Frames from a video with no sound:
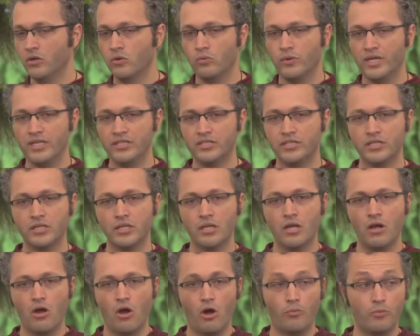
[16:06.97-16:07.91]
which
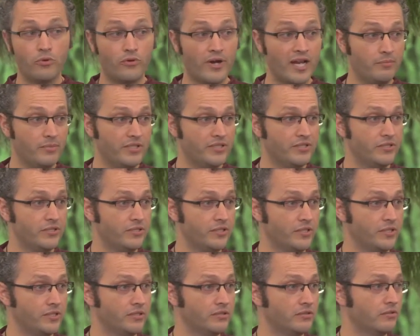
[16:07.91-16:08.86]
operate
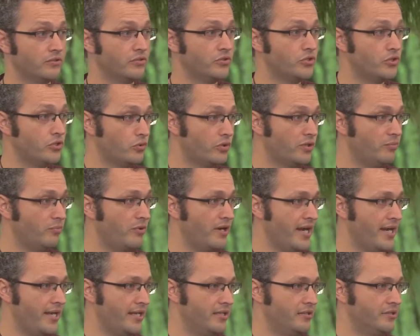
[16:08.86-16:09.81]
businesses, steward
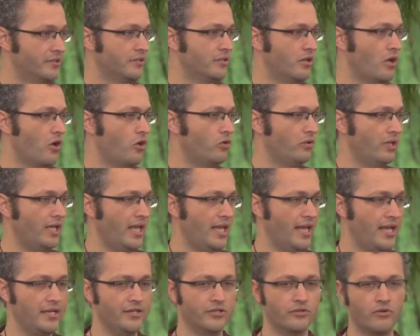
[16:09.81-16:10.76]
brands, own
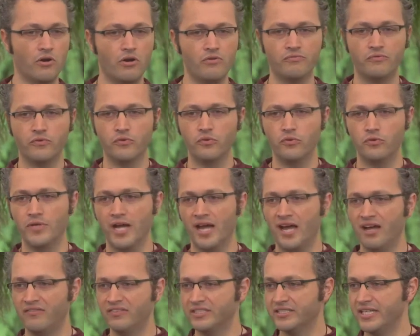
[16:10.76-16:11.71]
land, grow food,
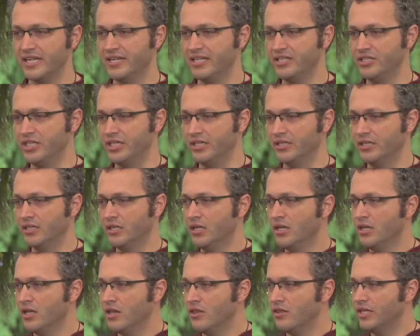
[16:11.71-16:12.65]
harvest energy
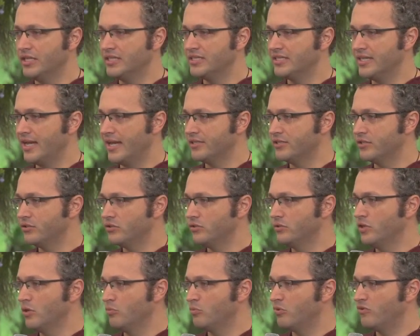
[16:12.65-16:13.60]
that start
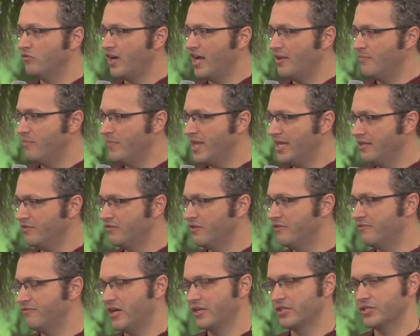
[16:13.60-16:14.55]
to provide many of
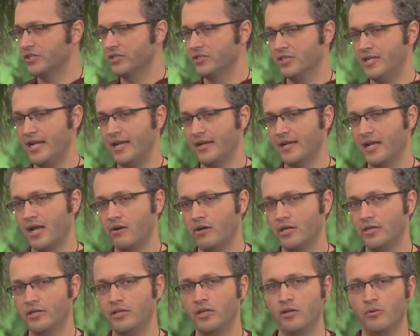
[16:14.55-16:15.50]
the functions that our
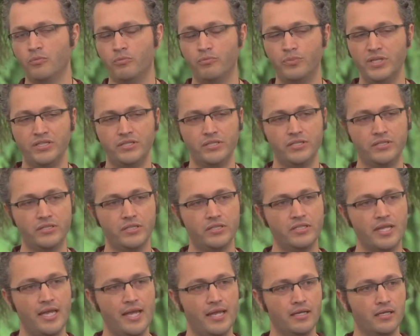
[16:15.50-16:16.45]
current
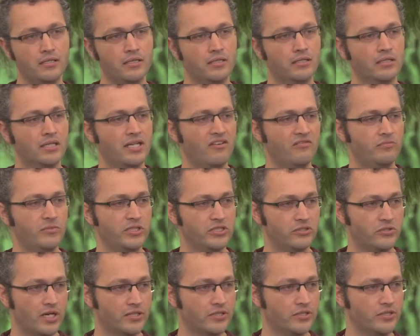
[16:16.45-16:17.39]
businesses and government
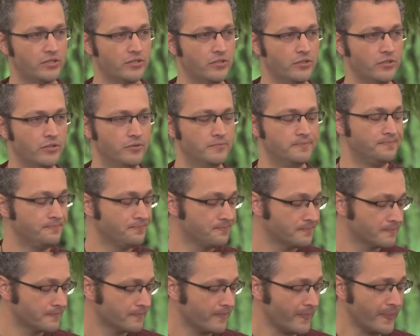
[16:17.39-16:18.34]
structures do.
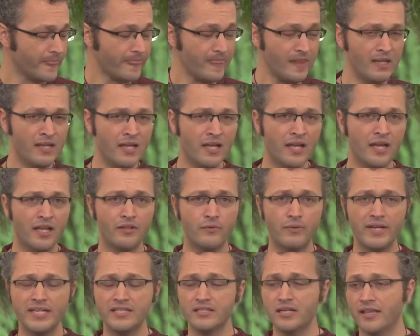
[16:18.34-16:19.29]
And the
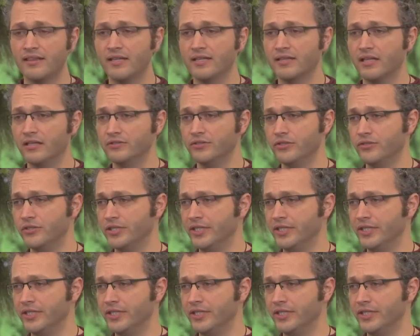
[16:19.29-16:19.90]
reason I think they'll do